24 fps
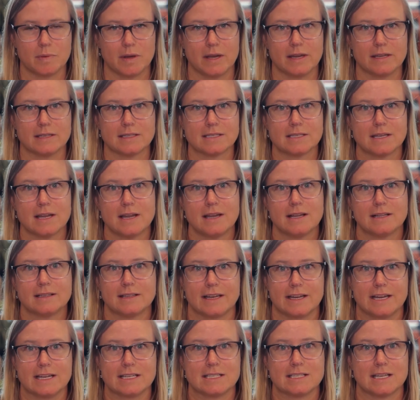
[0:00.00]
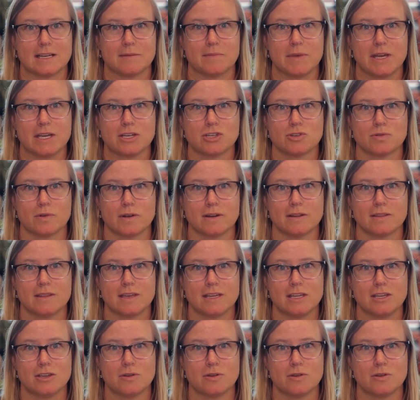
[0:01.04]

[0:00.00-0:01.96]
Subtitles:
But like I said, make sure that